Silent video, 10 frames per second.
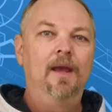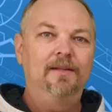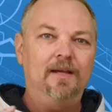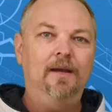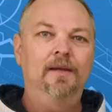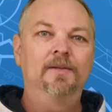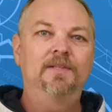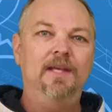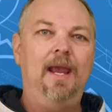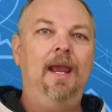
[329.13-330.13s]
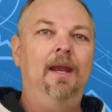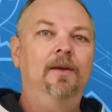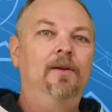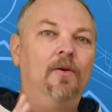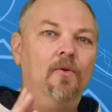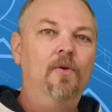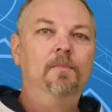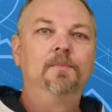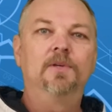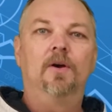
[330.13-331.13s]
tyres and
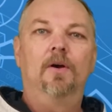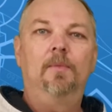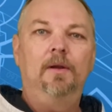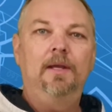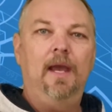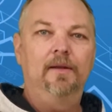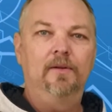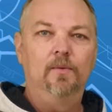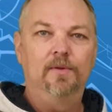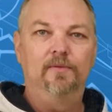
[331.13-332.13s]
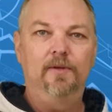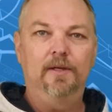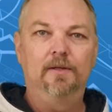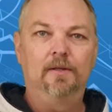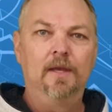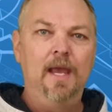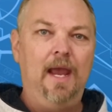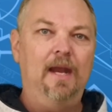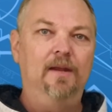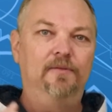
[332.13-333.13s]
rims are homologated with a vehicle,
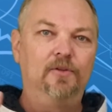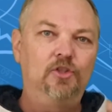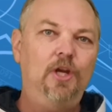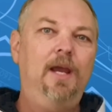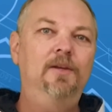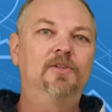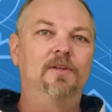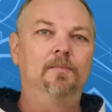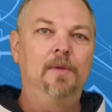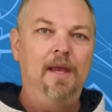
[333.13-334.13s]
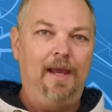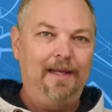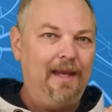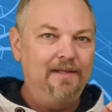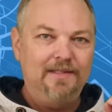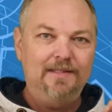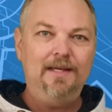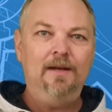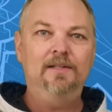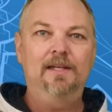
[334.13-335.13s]
and if you change them, it can
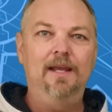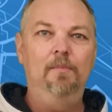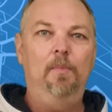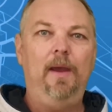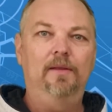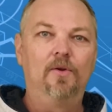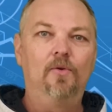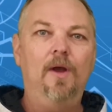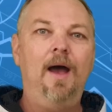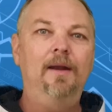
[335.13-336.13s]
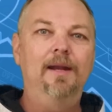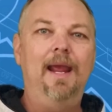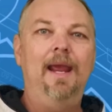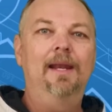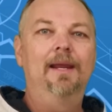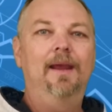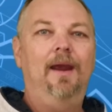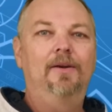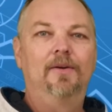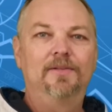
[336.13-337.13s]
seriously impact the ride and handling
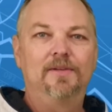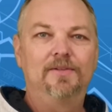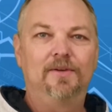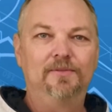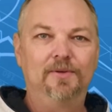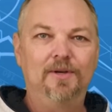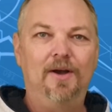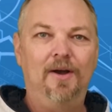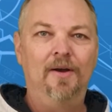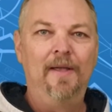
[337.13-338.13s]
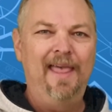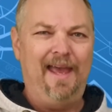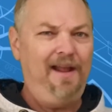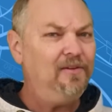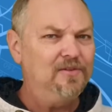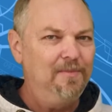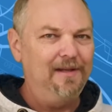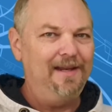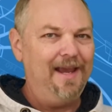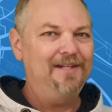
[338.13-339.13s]
characteristics of your car, and
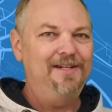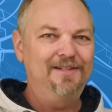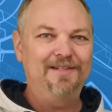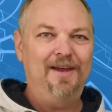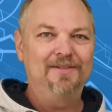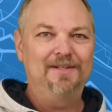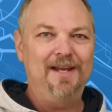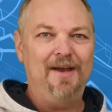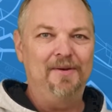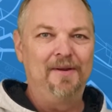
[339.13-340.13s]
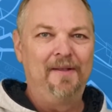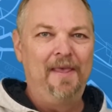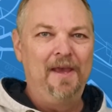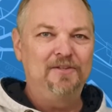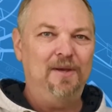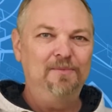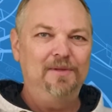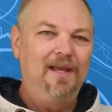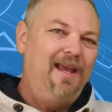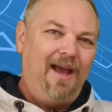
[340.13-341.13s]
ultimately actually slows it down.
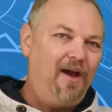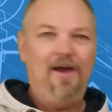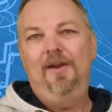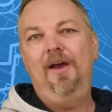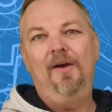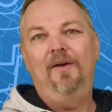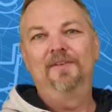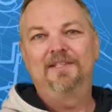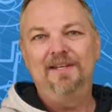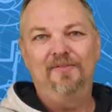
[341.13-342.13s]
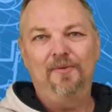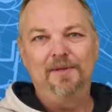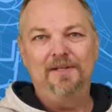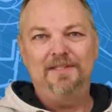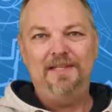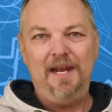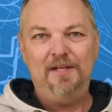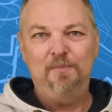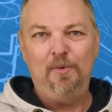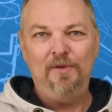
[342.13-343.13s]
So I know, obviously, from an
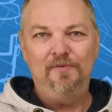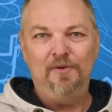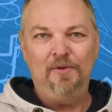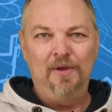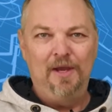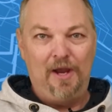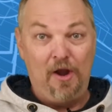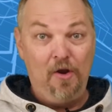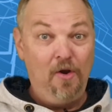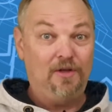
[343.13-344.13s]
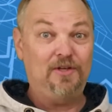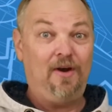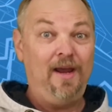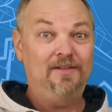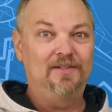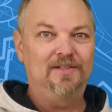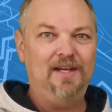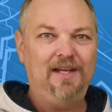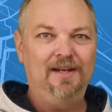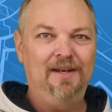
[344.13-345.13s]
aesthetics point of view, it looks great to
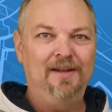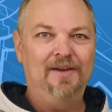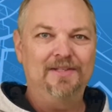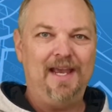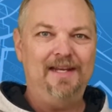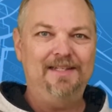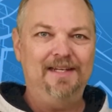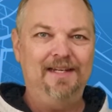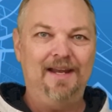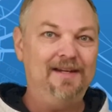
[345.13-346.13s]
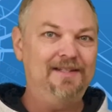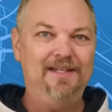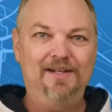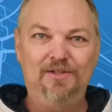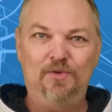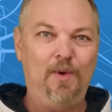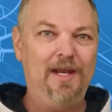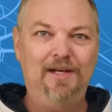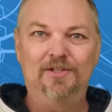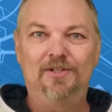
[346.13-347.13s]
stick in those 18, 19,
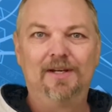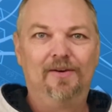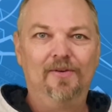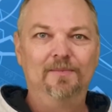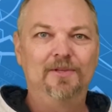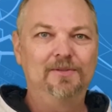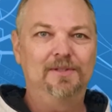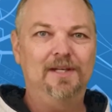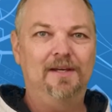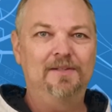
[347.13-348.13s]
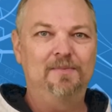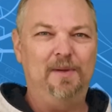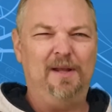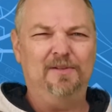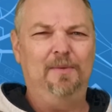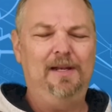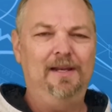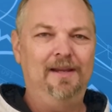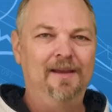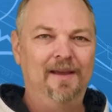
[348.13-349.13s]
20-inch rims on your tyres, but
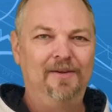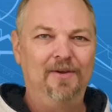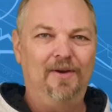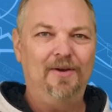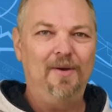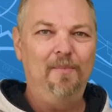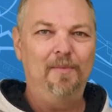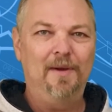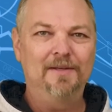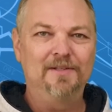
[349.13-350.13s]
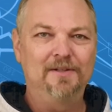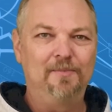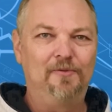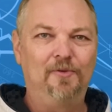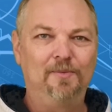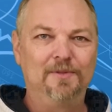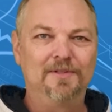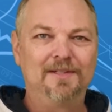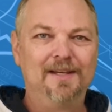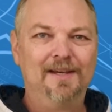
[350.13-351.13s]
ultimately you are compromising the
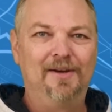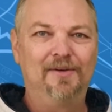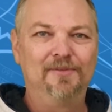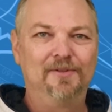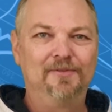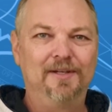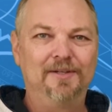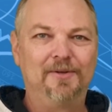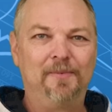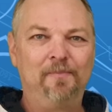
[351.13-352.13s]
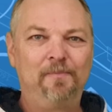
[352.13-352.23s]
performance of your vehicle.